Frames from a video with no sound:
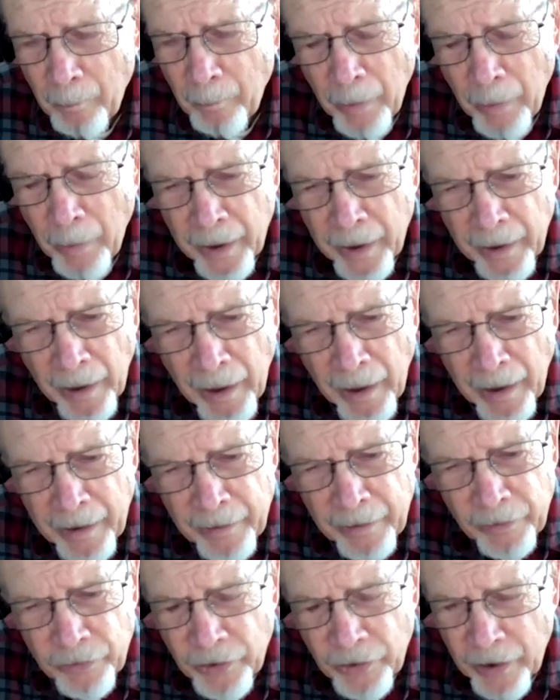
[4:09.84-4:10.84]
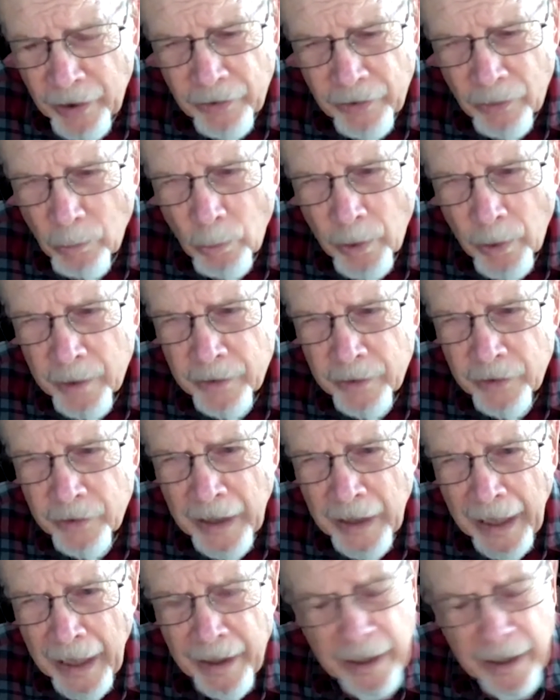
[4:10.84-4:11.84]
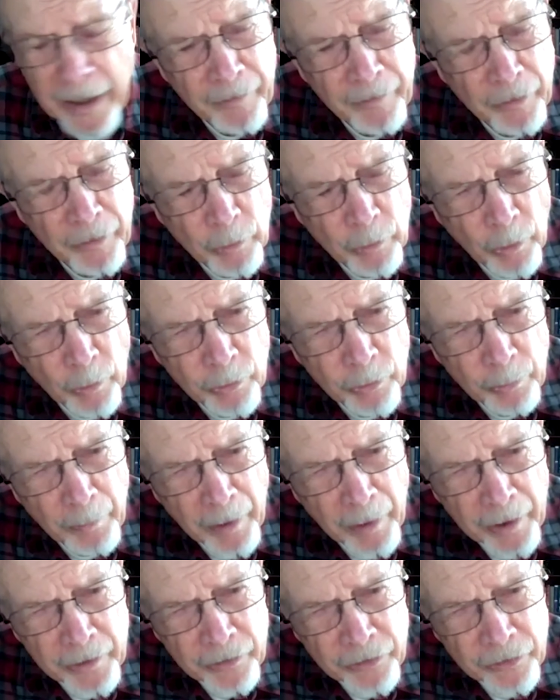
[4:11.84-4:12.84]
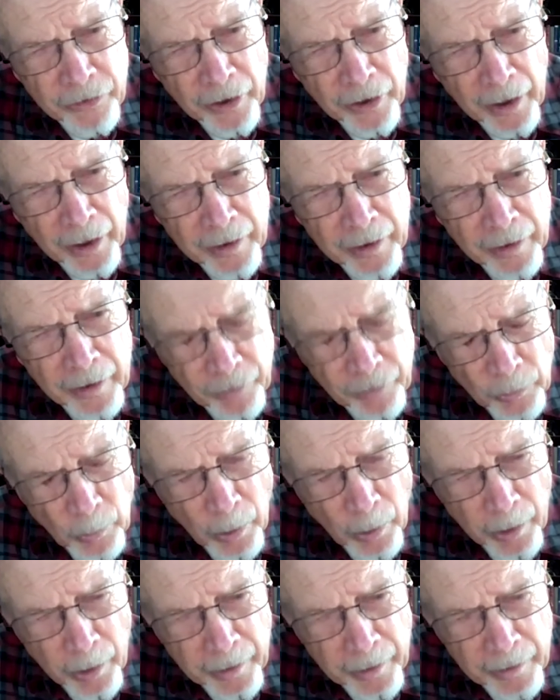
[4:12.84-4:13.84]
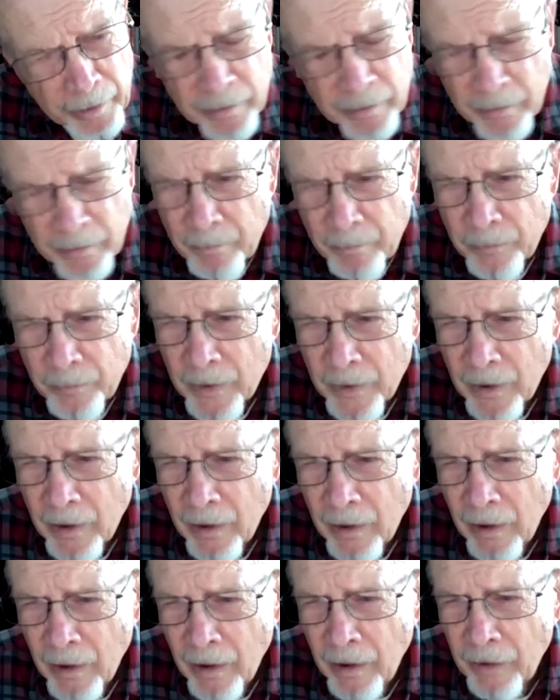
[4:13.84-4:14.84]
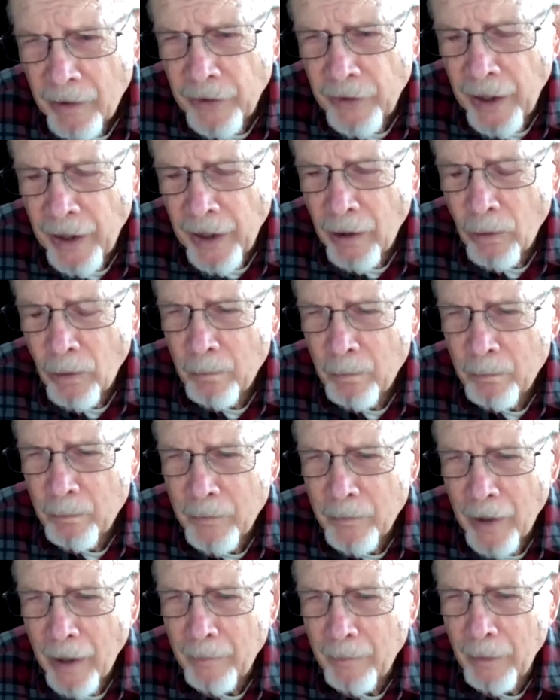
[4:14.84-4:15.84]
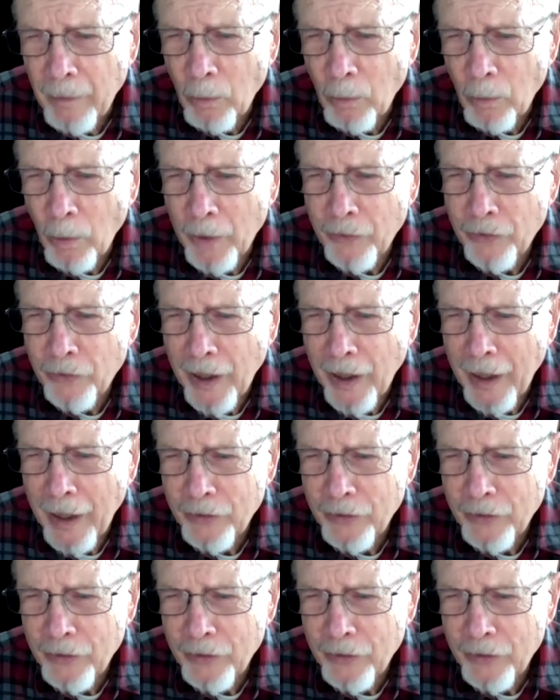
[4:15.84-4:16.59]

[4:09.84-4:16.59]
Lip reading: But I think that one can have a growth mindset if you want it. Now, I remember once